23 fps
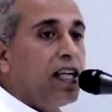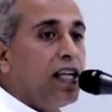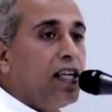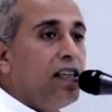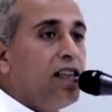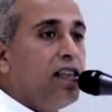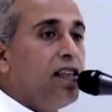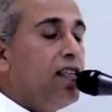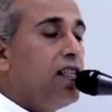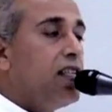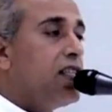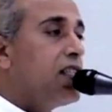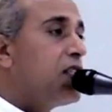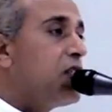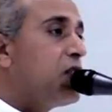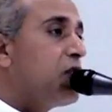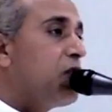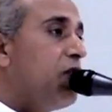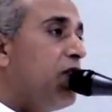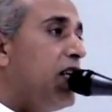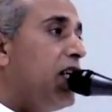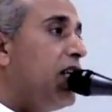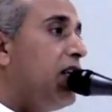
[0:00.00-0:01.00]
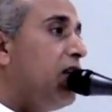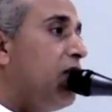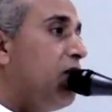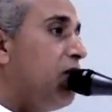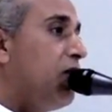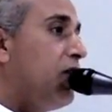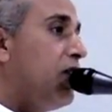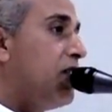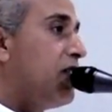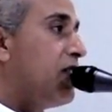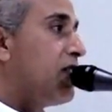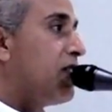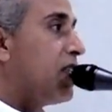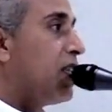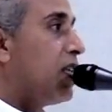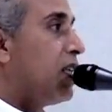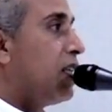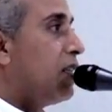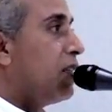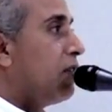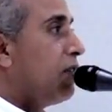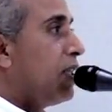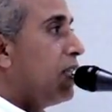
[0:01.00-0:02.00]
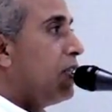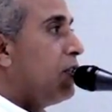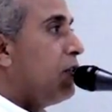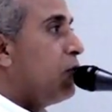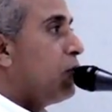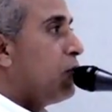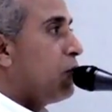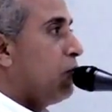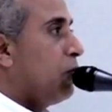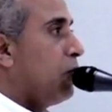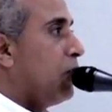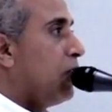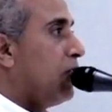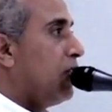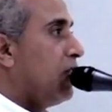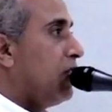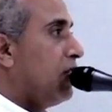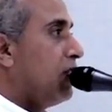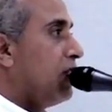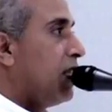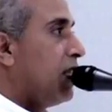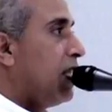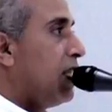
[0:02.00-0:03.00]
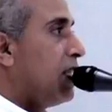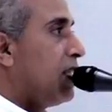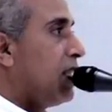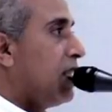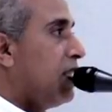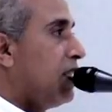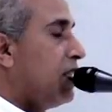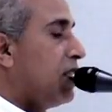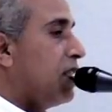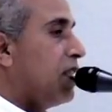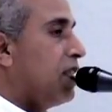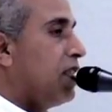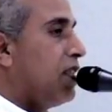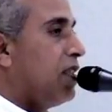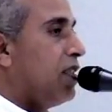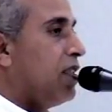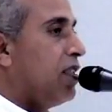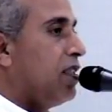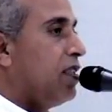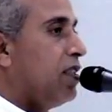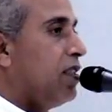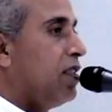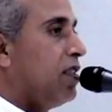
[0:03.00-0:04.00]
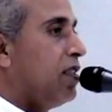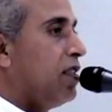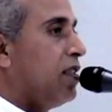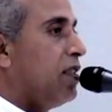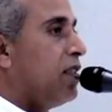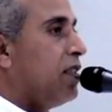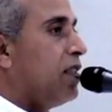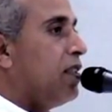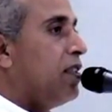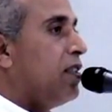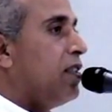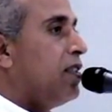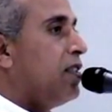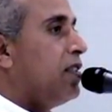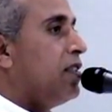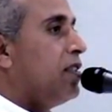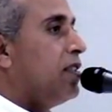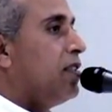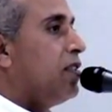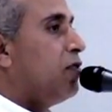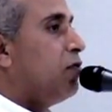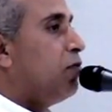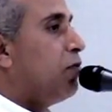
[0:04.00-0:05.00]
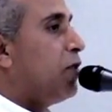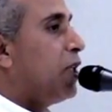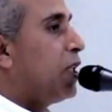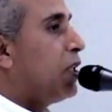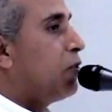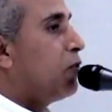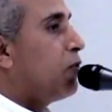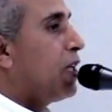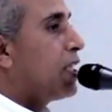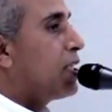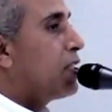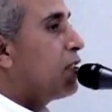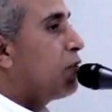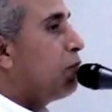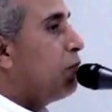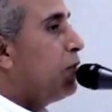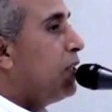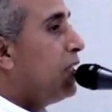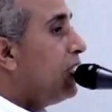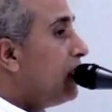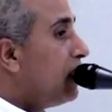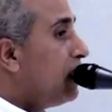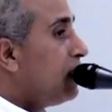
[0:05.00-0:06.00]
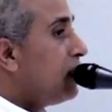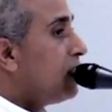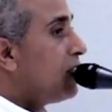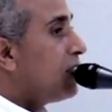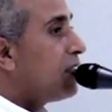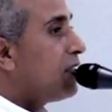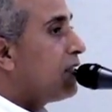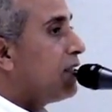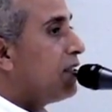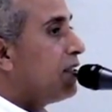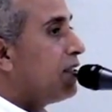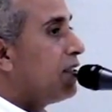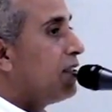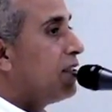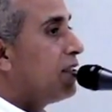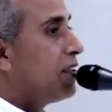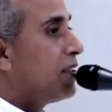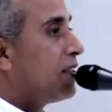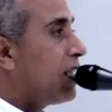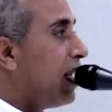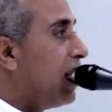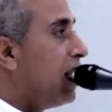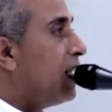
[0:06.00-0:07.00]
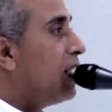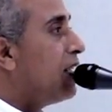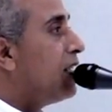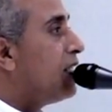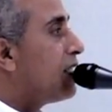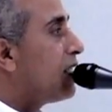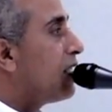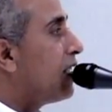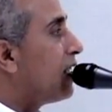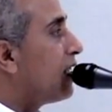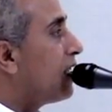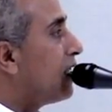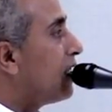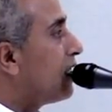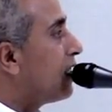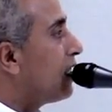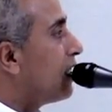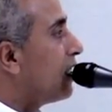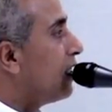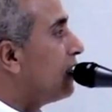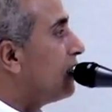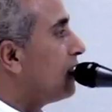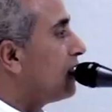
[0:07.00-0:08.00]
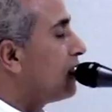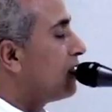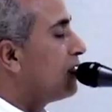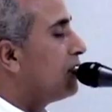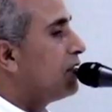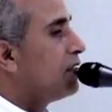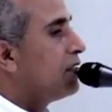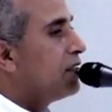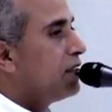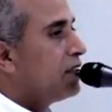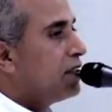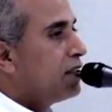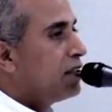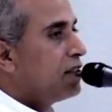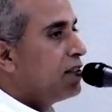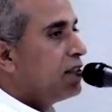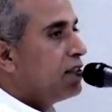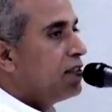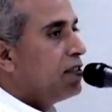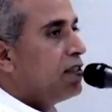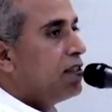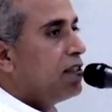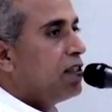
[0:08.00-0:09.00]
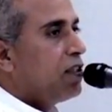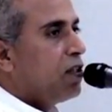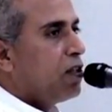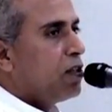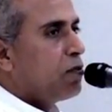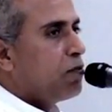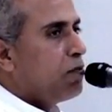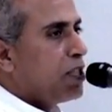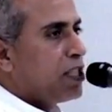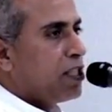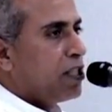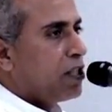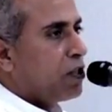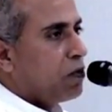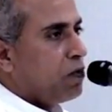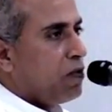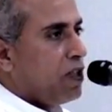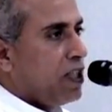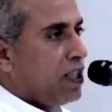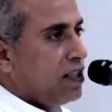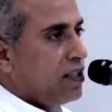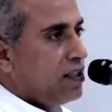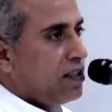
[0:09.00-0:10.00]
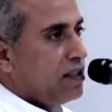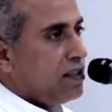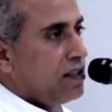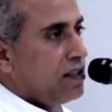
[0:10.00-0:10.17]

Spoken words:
In this way, words are very useful, essential. But to experience silence and other things, not much required.